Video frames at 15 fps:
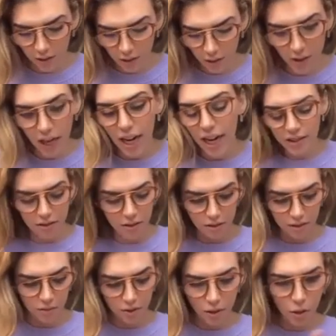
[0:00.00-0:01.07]
Guys are
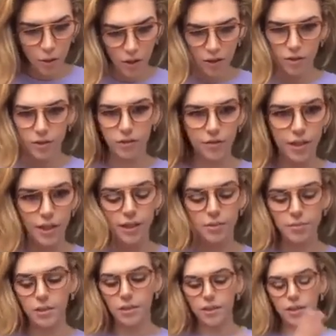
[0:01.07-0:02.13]
so
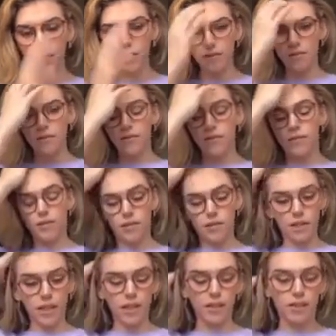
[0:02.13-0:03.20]
underdeveloped
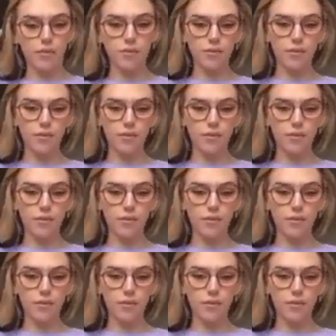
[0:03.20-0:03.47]
than